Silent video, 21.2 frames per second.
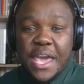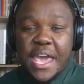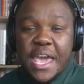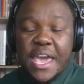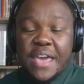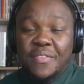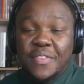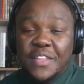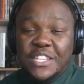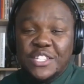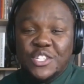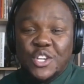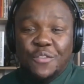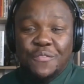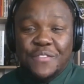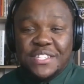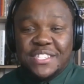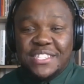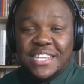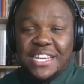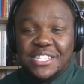In this
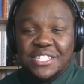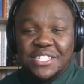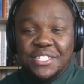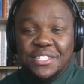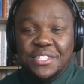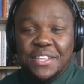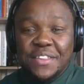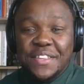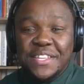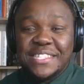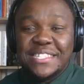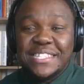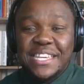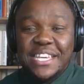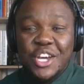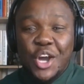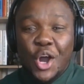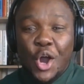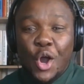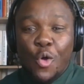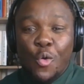conversation, the
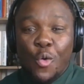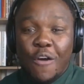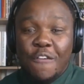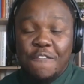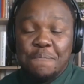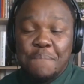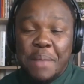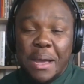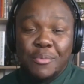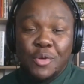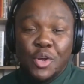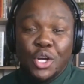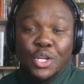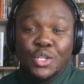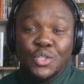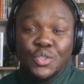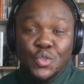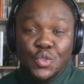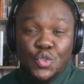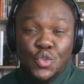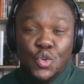CEO of Babcock
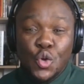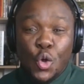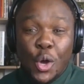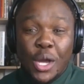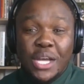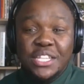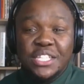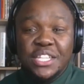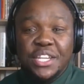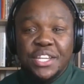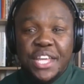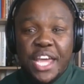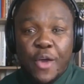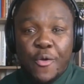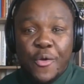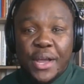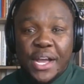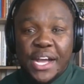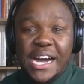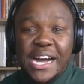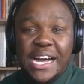Ntuthuko
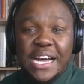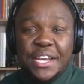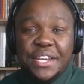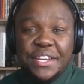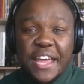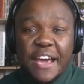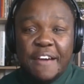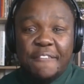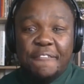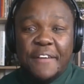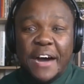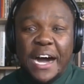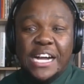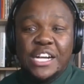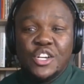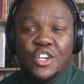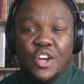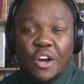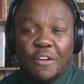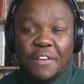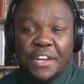Engineering, Thava
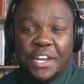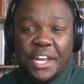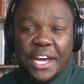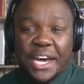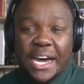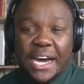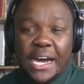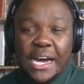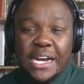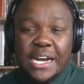Govender,